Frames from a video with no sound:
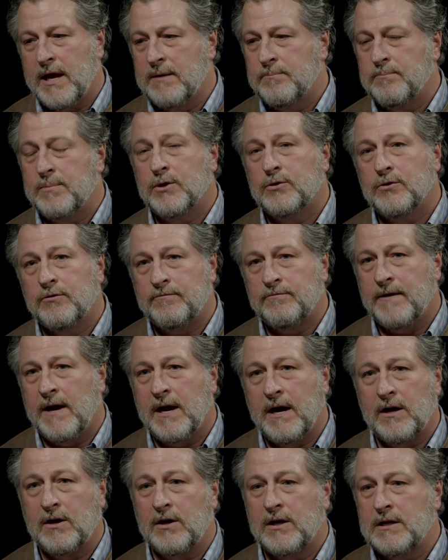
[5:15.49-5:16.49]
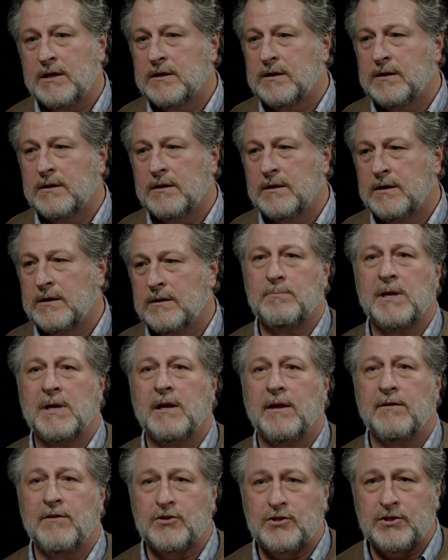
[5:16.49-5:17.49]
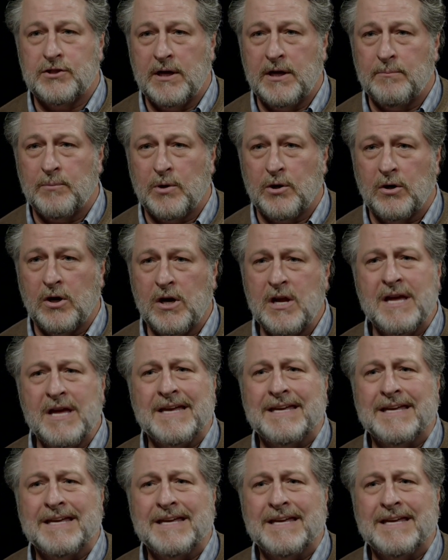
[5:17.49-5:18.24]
and build a fire in the middle of the summer,